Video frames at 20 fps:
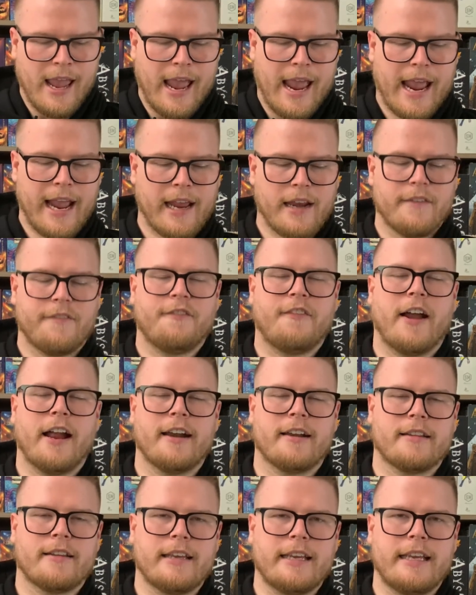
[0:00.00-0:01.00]
And
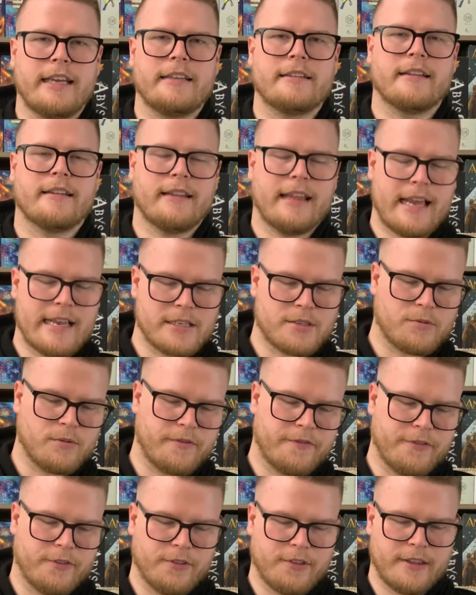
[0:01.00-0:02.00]
finally, the last
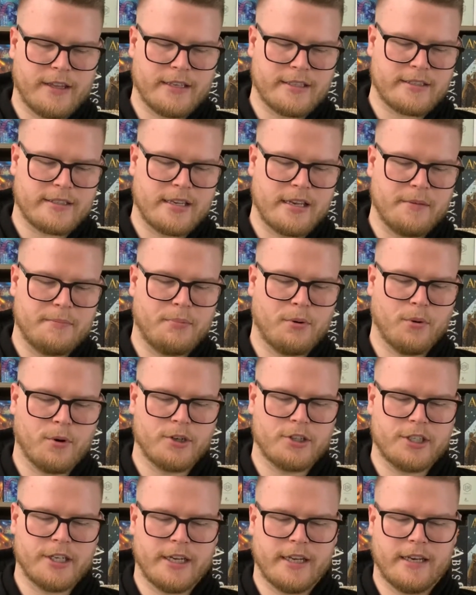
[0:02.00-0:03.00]
one for this
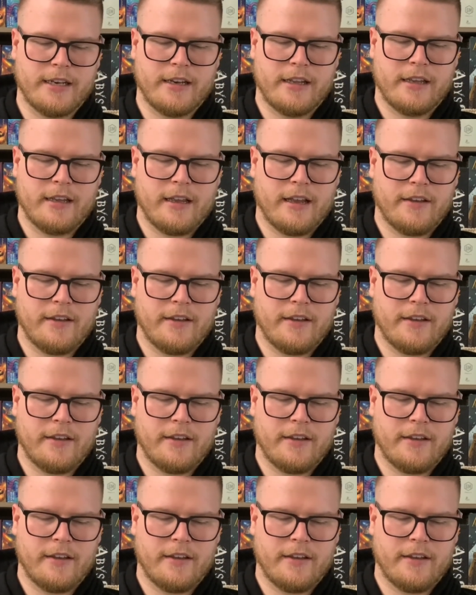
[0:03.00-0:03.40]
portion